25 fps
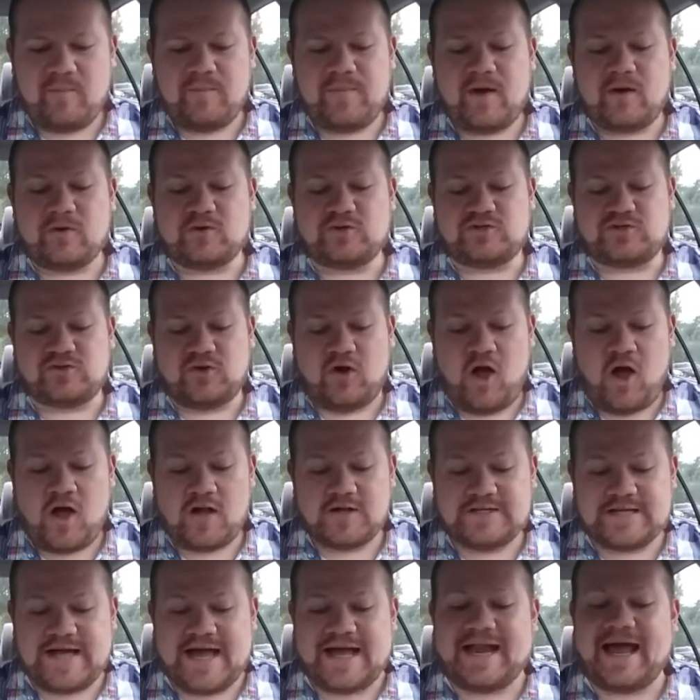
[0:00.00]
How about
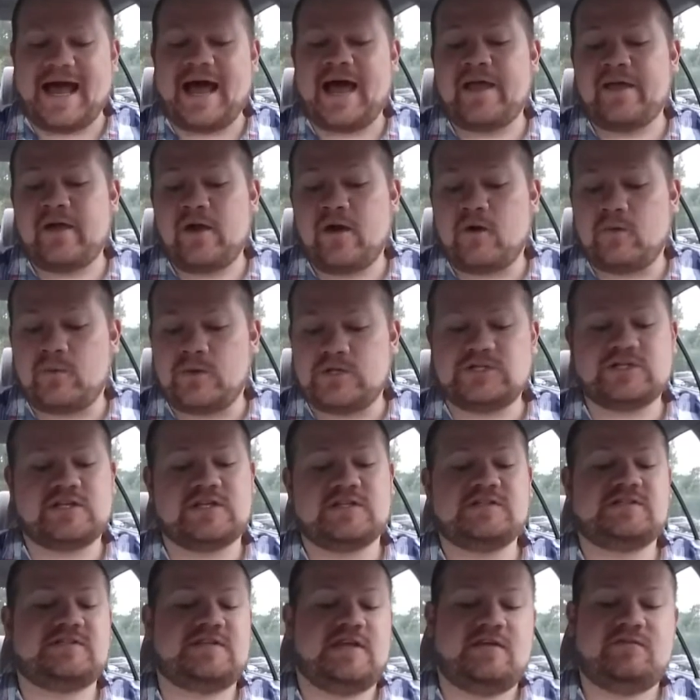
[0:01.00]
draw.io, which
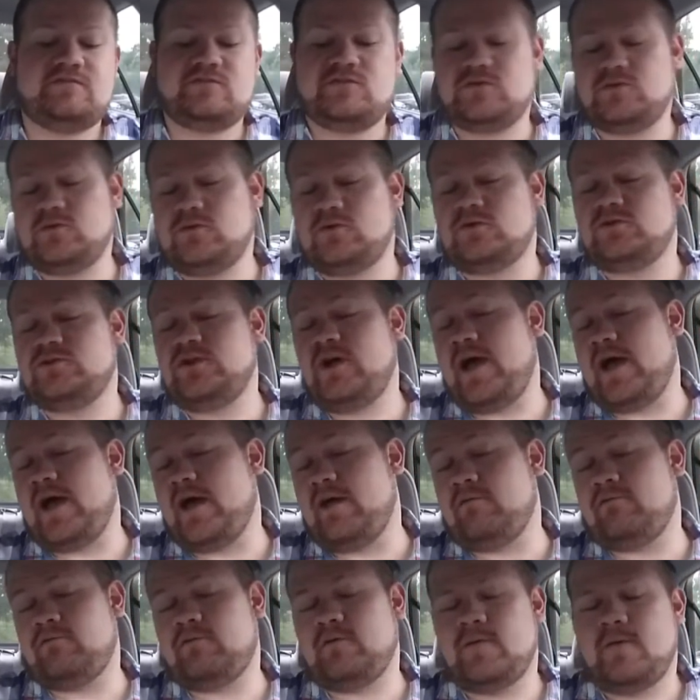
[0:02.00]
can save to Google
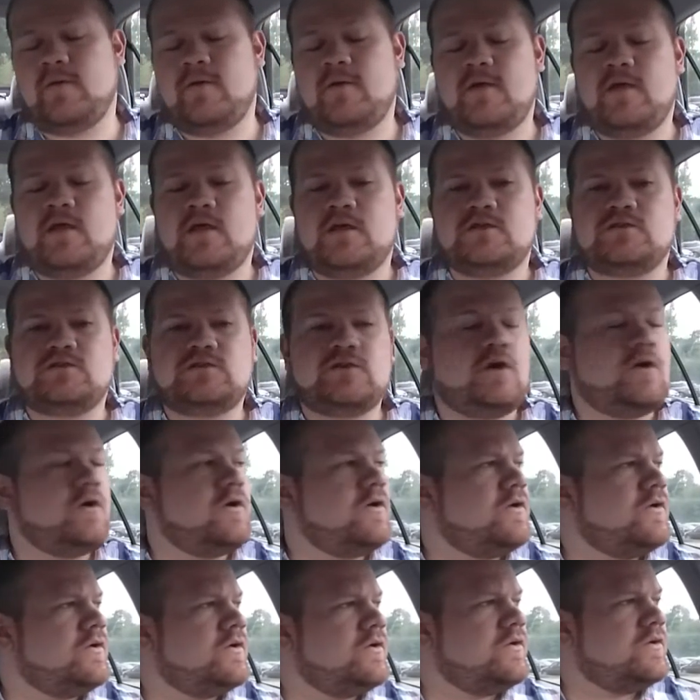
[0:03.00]
Drive?
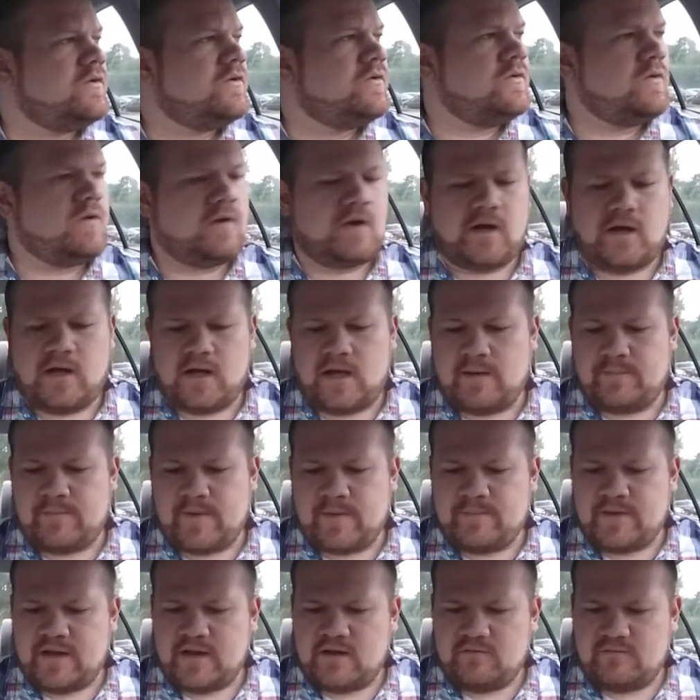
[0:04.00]
So
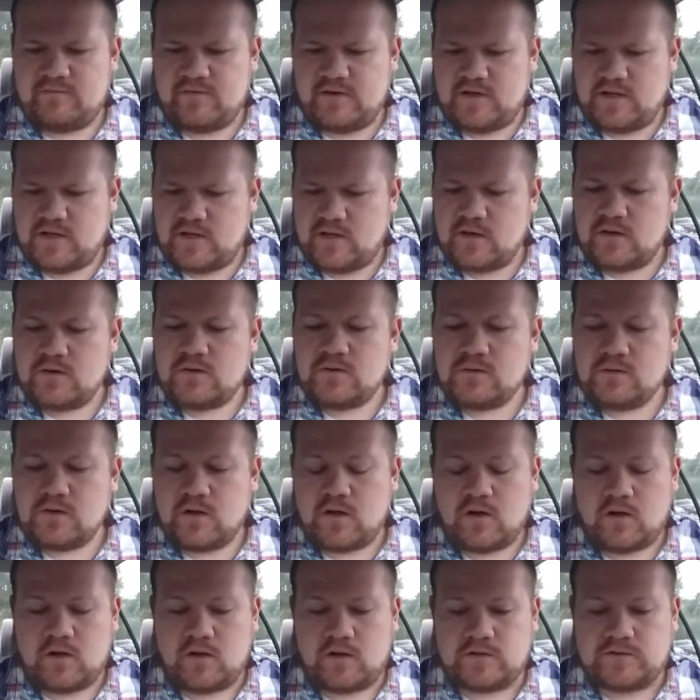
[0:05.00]
um, I made a video
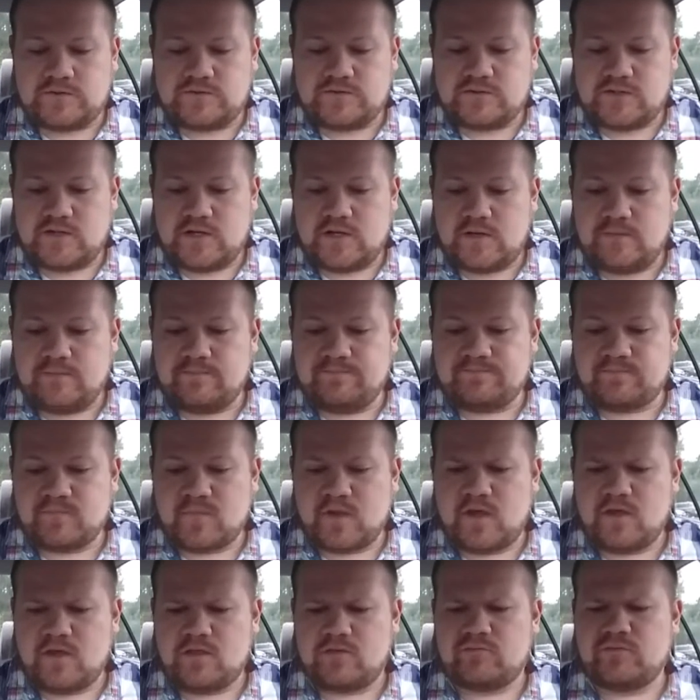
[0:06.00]
called um,
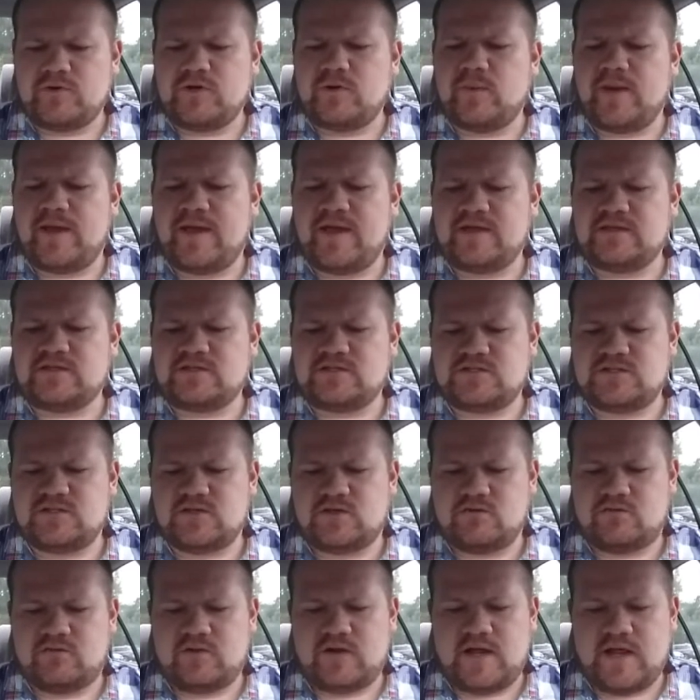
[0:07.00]
Three Ways
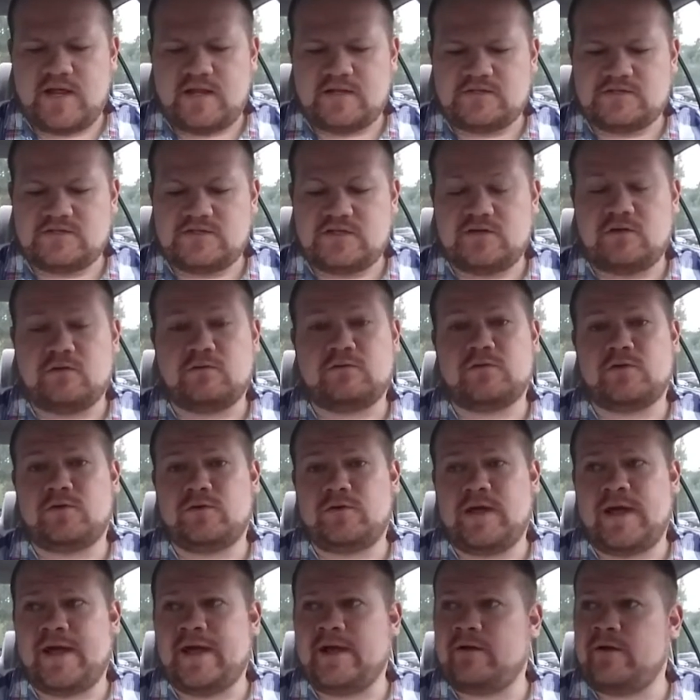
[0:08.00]
to Create Signal
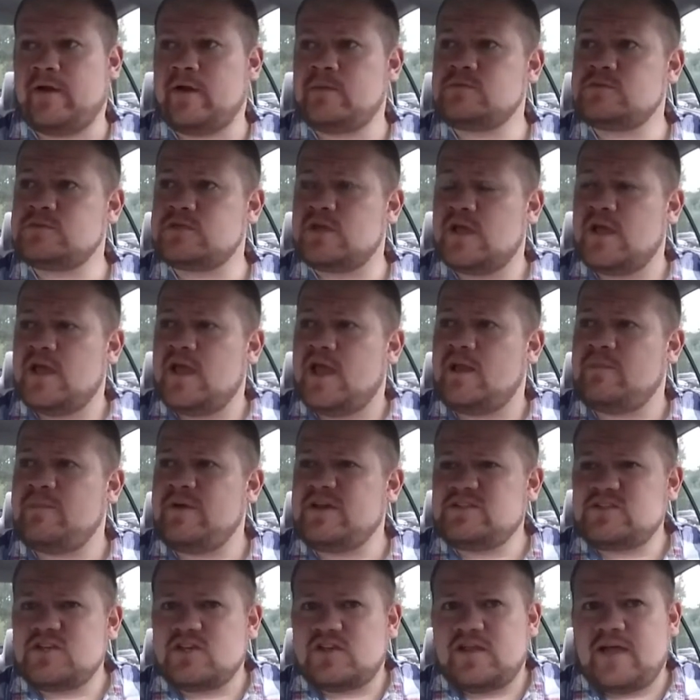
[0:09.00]
Flow Diagrams.
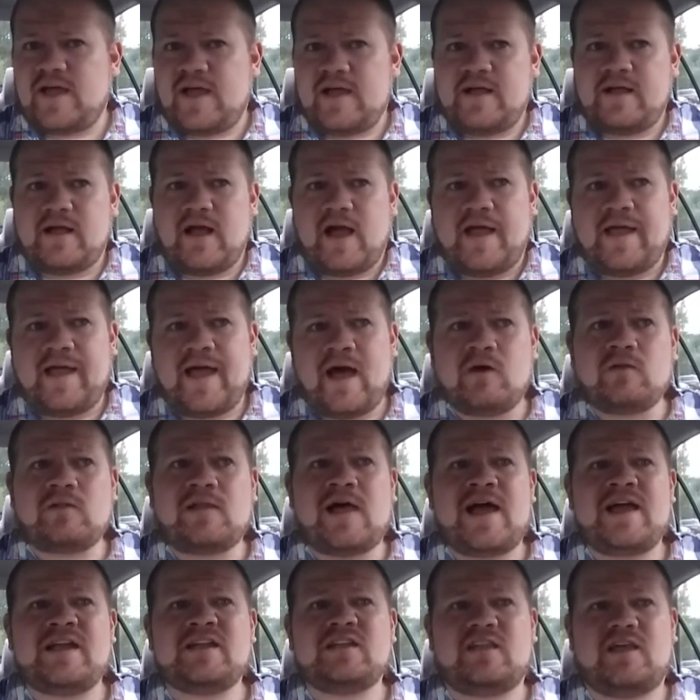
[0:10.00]
And basically I, I
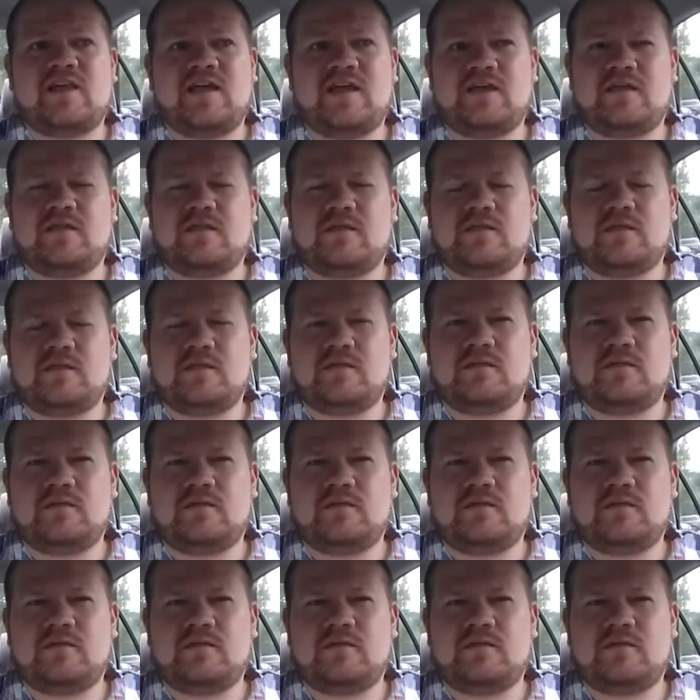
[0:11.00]
outlined like